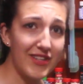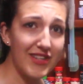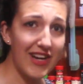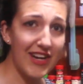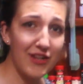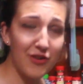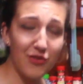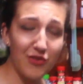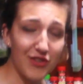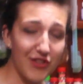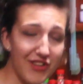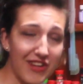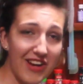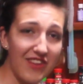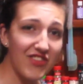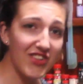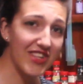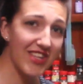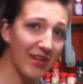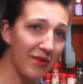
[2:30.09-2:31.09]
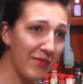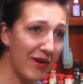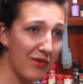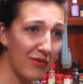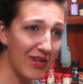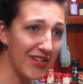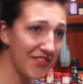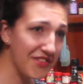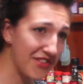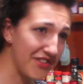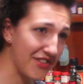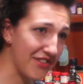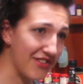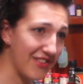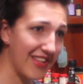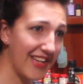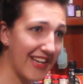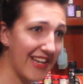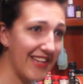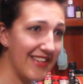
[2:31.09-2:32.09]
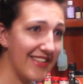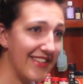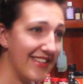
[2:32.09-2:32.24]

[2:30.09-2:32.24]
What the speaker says: I don't cook everything in my rice cooker like I